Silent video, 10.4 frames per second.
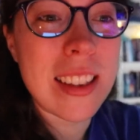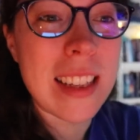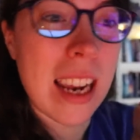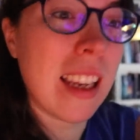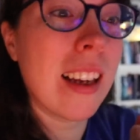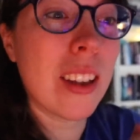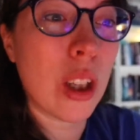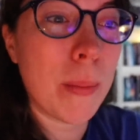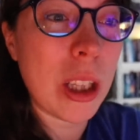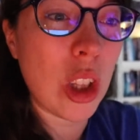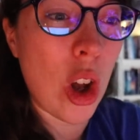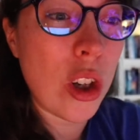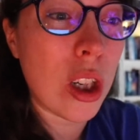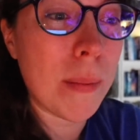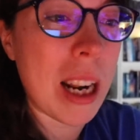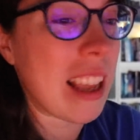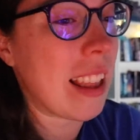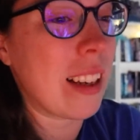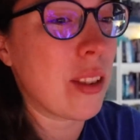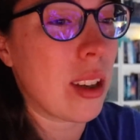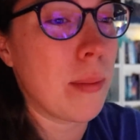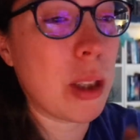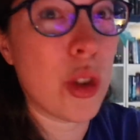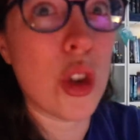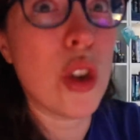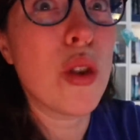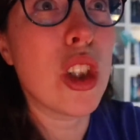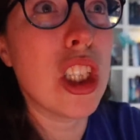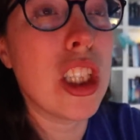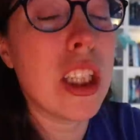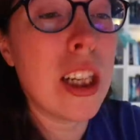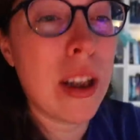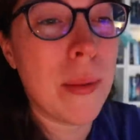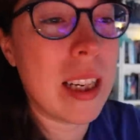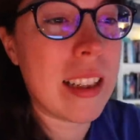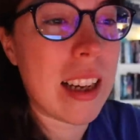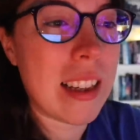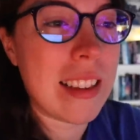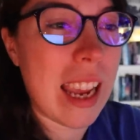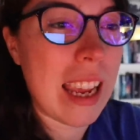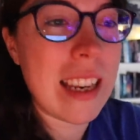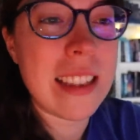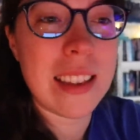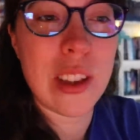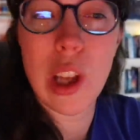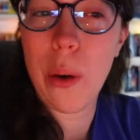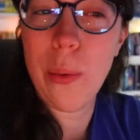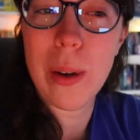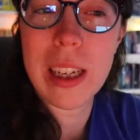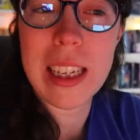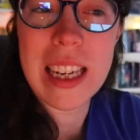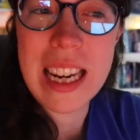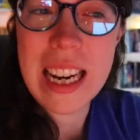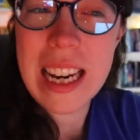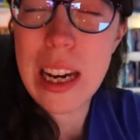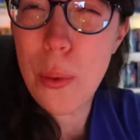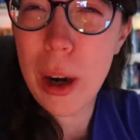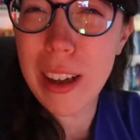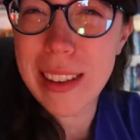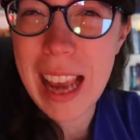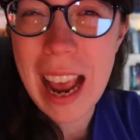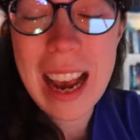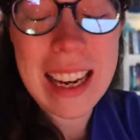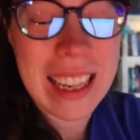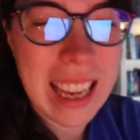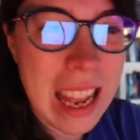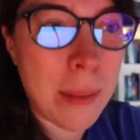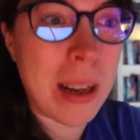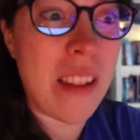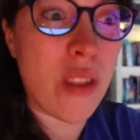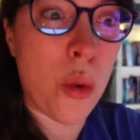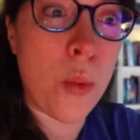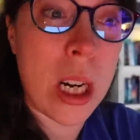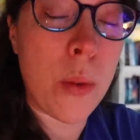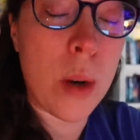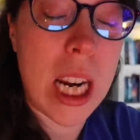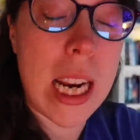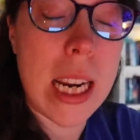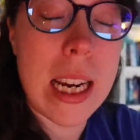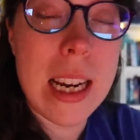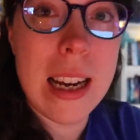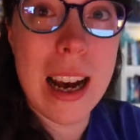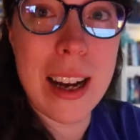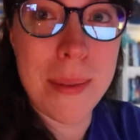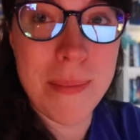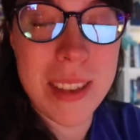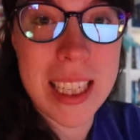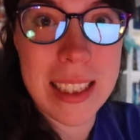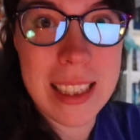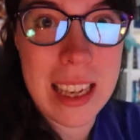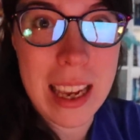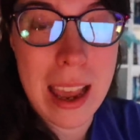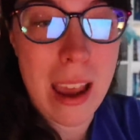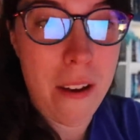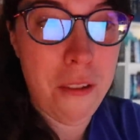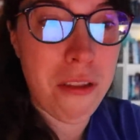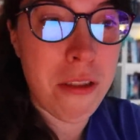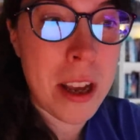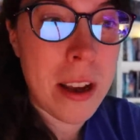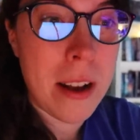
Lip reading: taking a little bit longer, but I think it's going to be so good when it does. And it's so needed where it's at. Again, I'm going to have to reread to see if